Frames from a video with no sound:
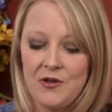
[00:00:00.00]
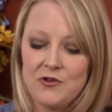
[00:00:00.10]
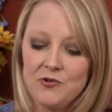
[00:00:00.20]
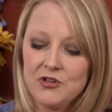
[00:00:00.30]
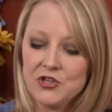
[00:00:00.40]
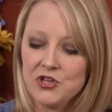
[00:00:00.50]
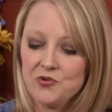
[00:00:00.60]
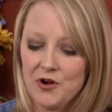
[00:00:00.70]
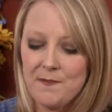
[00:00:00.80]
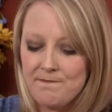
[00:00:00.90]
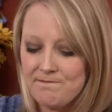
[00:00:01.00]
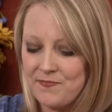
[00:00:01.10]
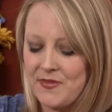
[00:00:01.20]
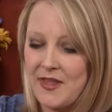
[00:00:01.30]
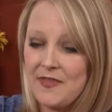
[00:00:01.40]
your skewer.
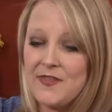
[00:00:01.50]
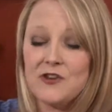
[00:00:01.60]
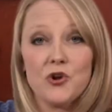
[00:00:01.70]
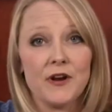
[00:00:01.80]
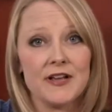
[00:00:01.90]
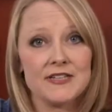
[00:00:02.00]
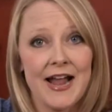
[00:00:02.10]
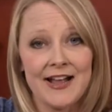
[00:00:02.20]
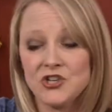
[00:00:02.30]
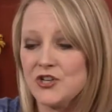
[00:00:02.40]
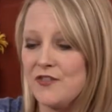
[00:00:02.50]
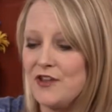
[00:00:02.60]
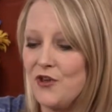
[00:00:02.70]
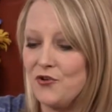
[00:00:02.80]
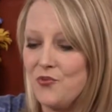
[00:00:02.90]
Then you're gonna attach
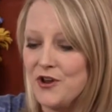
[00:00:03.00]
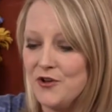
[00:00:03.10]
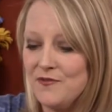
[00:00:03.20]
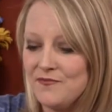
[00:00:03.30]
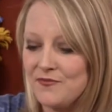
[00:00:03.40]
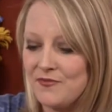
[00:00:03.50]
the other wheel